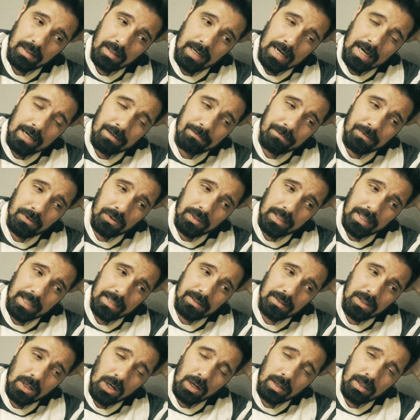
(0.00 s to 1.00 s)
I feel
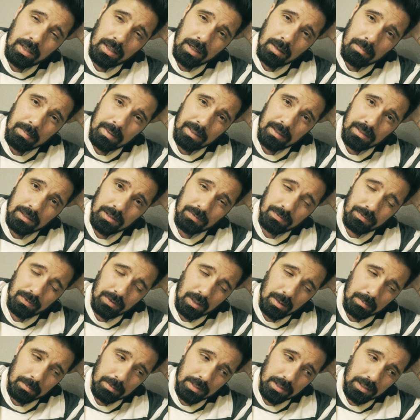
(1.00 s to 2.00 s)
like talking about this
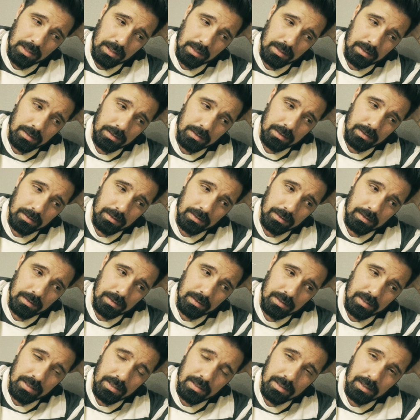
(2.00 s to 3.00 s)
phenomenon
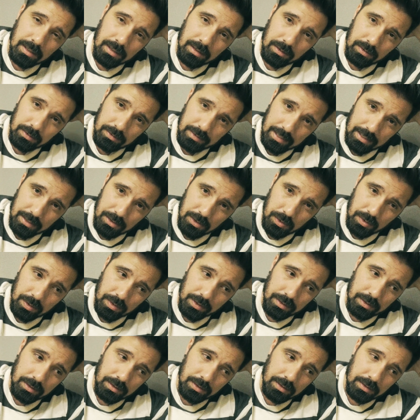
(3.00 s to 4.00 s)
is a little
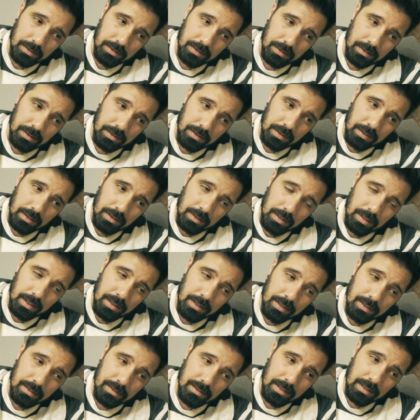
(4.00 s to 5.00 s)
dangerous,
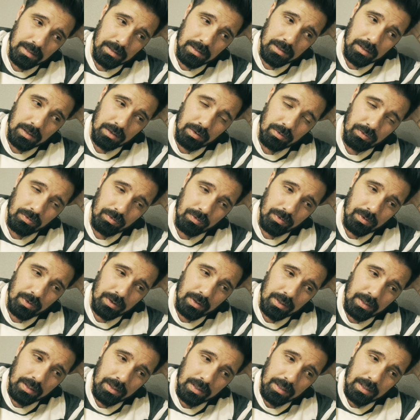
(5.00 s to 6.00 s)
in the sense of
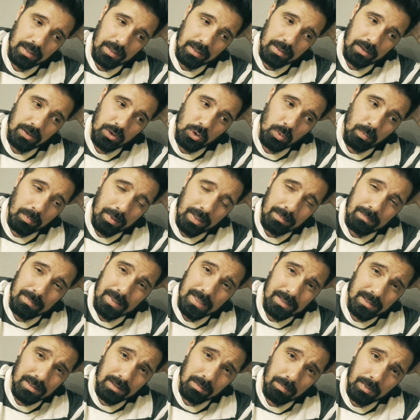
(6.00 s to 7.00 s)
you may
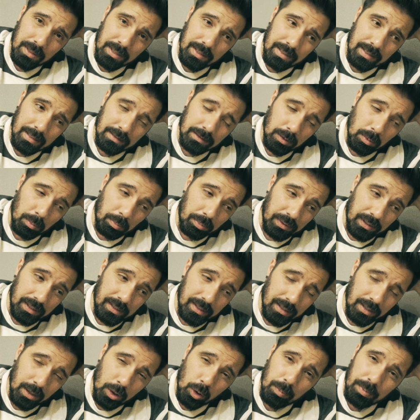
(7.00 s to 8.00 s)
meet somebody that's
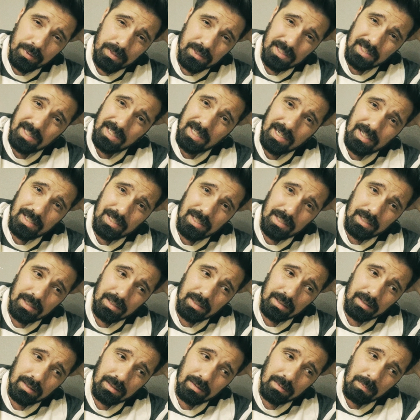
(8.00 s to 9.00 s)
completely open to the
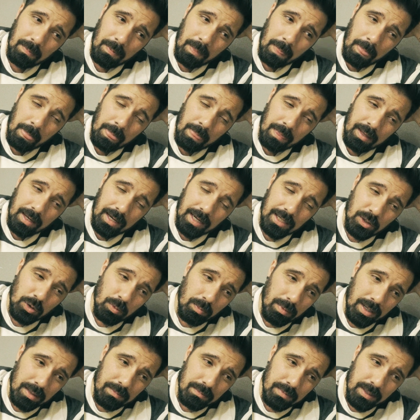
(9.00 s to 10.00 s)
idea, and you
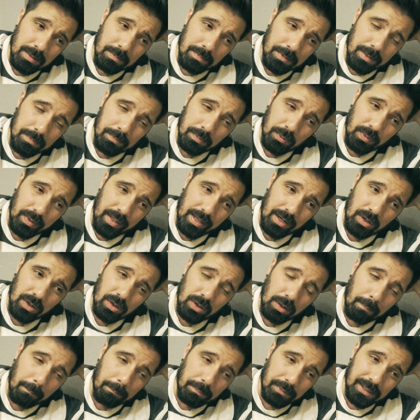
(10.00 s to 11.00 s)
may meet people that are
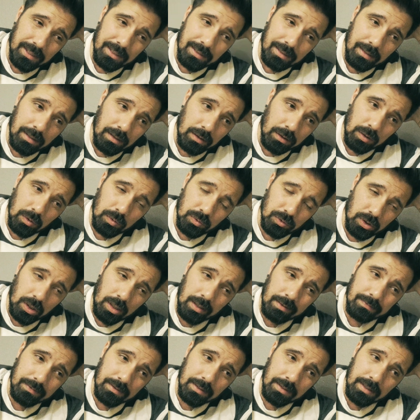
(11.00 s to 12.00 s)
completely closed
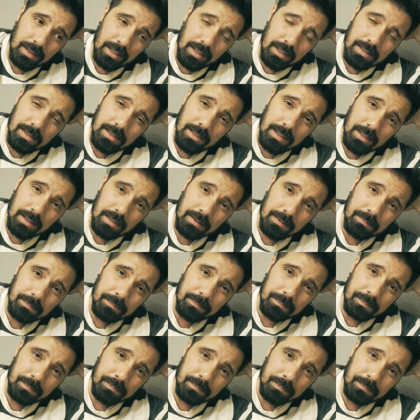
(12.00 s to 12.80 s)
off to the idea.